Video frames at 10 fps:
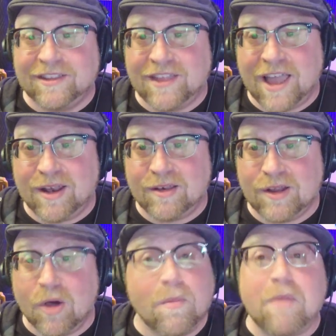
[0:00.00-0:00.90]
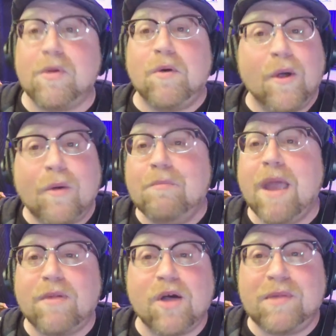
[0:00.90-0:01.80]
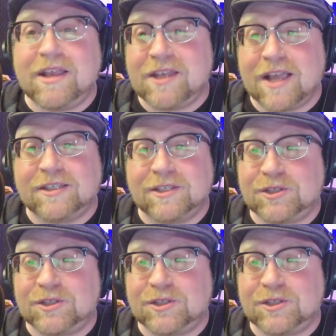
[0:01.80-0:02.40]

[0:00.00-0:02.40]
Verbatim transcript: that you know maybe maybe I'll be in Texas